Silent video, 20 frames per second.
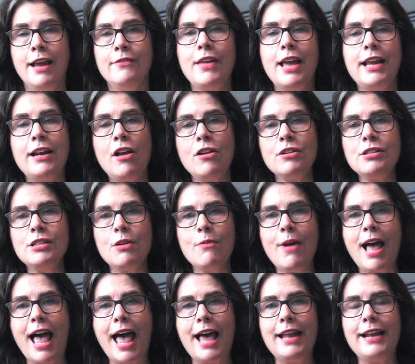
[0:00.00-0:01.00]
They'd also
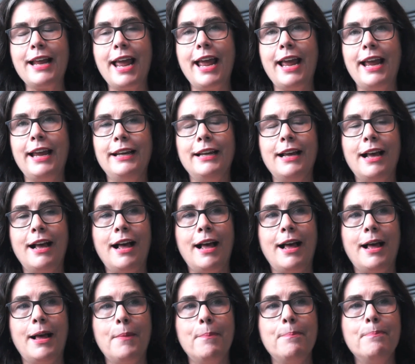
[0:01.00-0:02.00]
had a
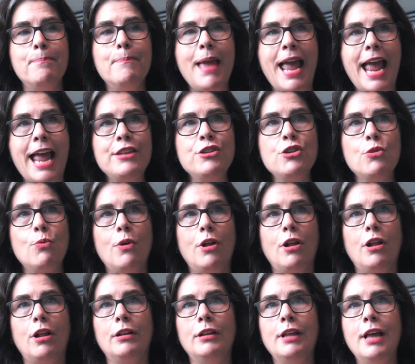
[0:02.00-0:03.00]

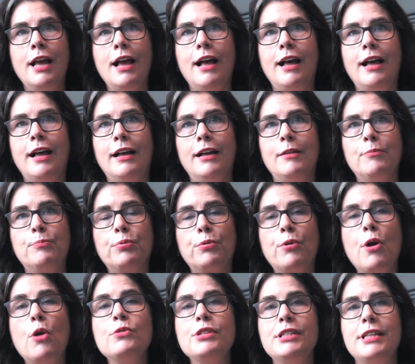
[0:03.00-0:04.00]
manual
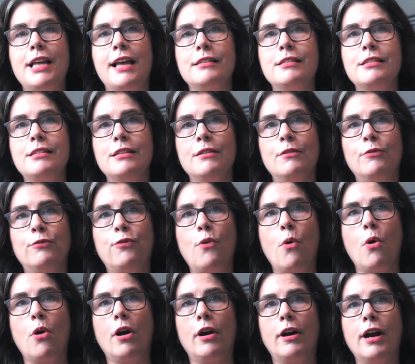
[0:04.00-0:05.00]
process
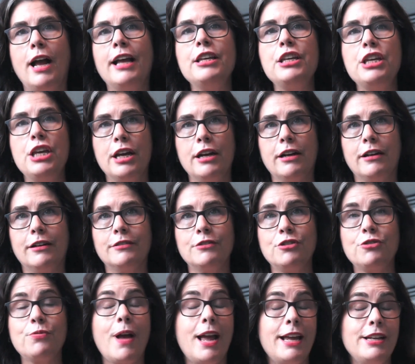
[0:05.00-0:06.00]
for a year
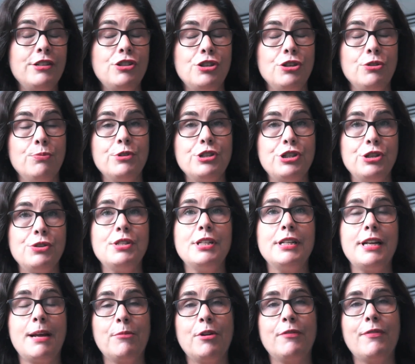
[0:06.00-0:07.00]
trying to reduce the
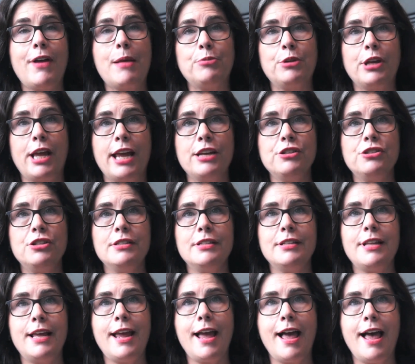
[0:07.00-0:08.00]
number of applications
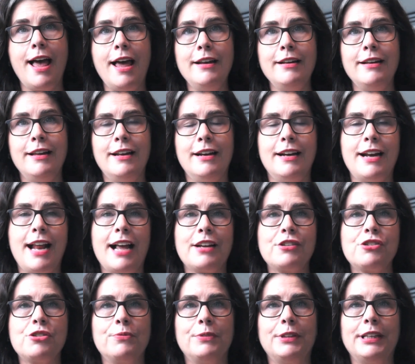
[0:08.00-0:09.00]
they had, and it
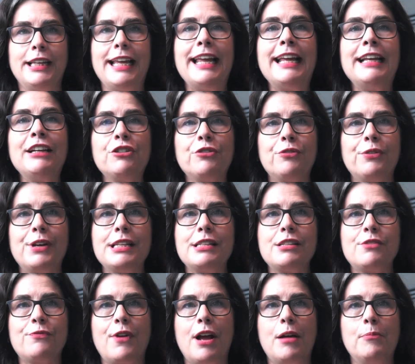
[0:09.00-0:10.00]
actually
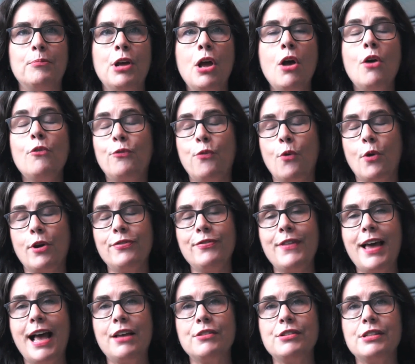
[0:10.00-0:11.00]
increased from
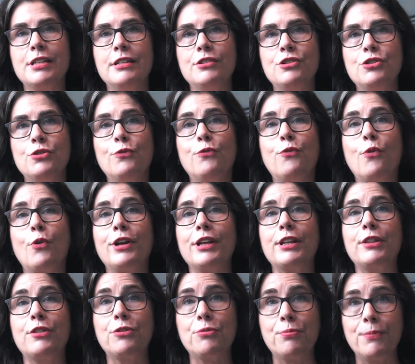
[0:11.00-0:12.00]
4,000 to
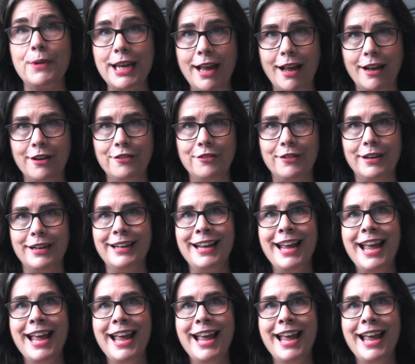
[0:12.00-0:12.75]
4,300